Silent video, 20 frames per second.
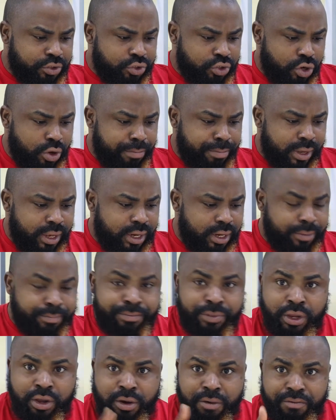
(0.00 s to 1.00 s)
versus Union Berlin,
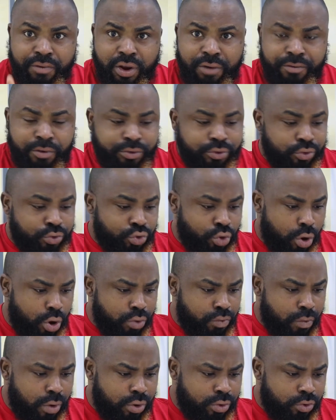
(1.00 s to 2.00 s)
Frankfurt to
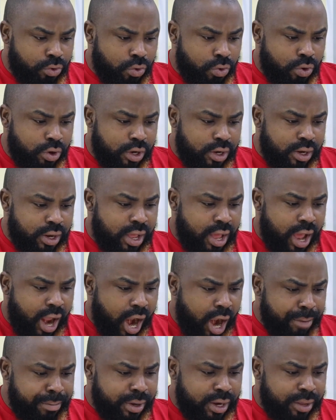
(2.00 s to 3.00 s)
score one goal.
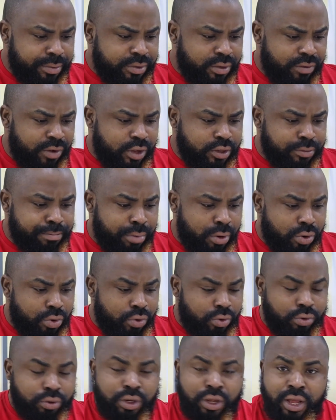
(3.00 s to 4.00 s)
RB Leipzig versus
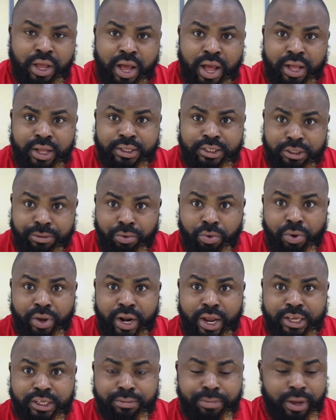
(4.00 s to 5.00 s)
Bochum, Timo
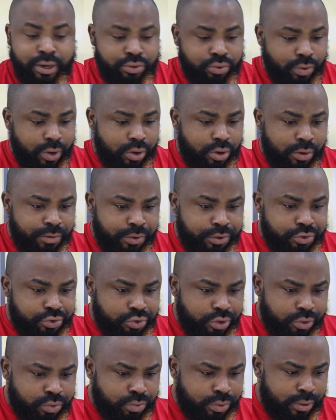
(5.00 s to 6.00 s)
Werner is back, so we're going for
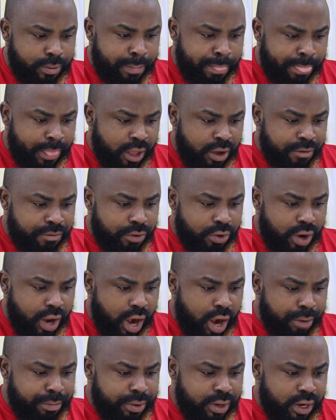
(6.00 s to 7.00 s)
straight win for
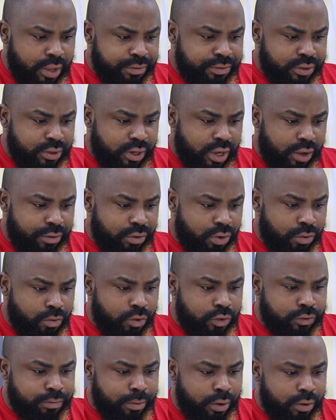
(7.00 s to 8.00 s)
RB Leipzig. And for
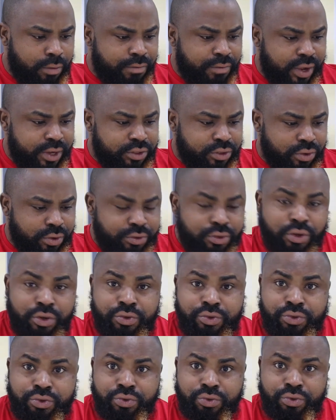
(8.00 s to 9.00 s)
Wolfsburg versus
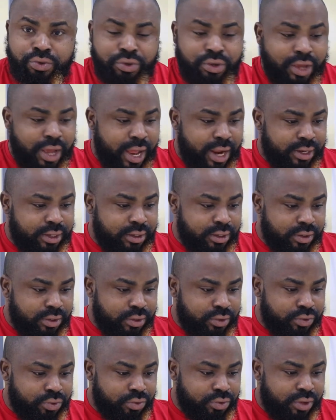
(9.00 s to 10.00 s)

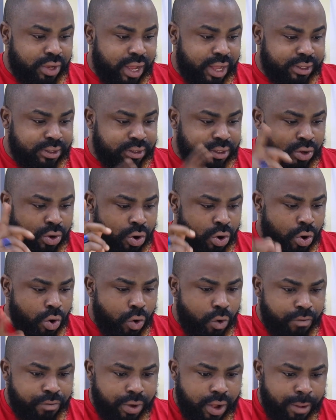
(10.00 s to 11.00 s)
Stuttgart
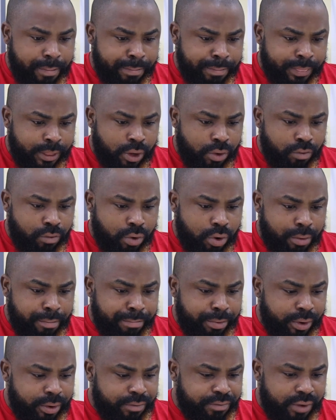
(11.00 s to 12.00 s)
over
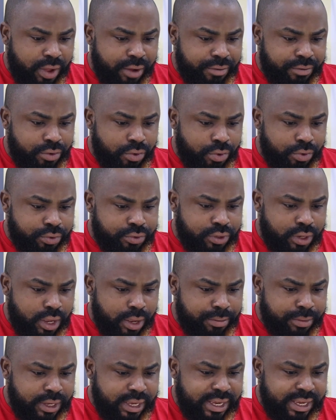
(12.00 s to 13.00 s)
1.5 goals.
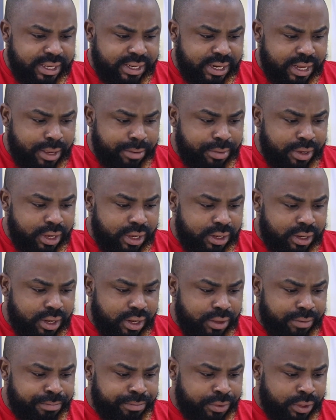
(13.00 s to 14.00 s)
In
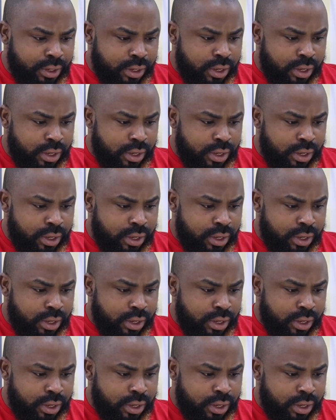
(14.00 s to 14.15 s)
Italy,